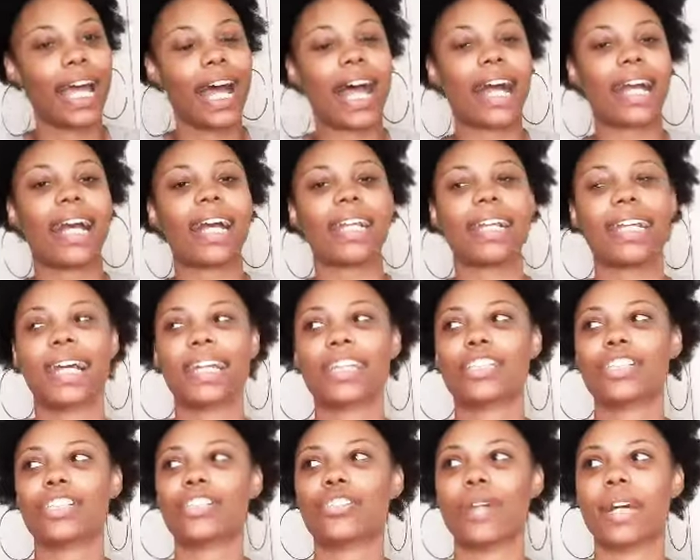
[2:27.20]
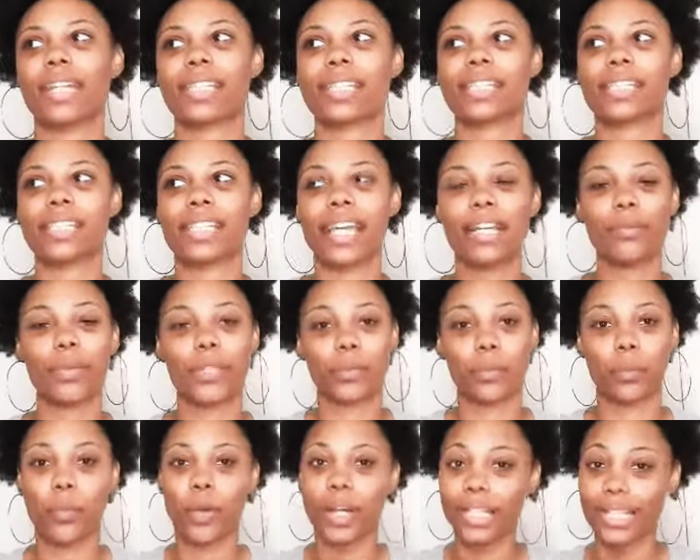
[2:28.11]
I kind of like to try to stay with
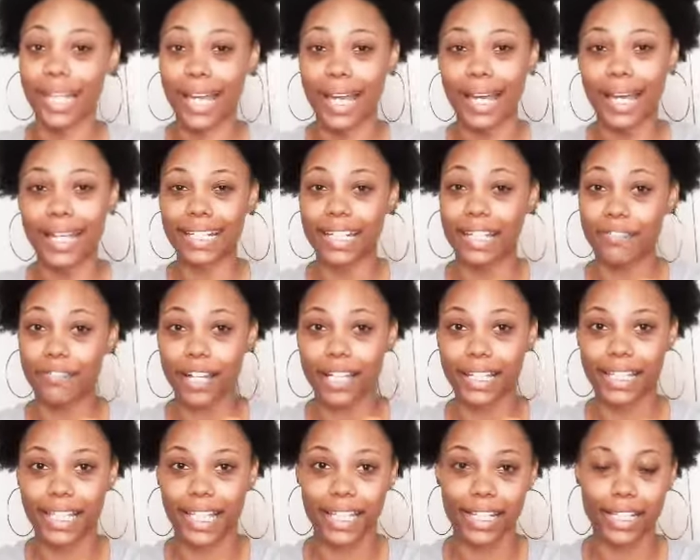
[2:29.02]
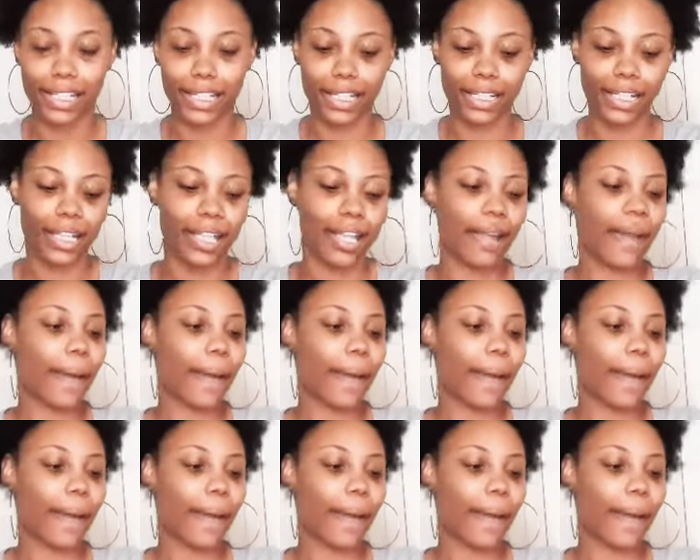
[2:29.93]
one line if I can.